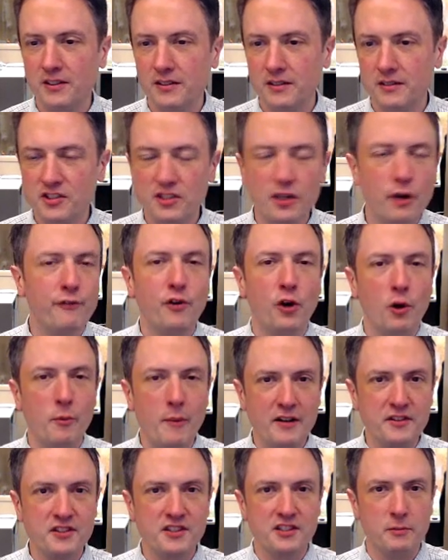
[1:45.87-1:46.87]
snowfall
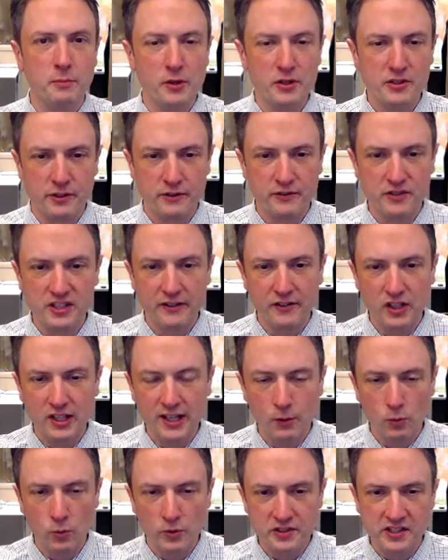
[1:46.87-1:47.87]
amounts in the blizzard of
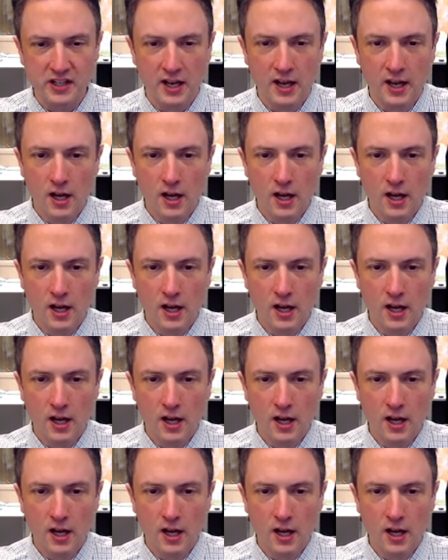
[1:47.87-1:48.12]
78 was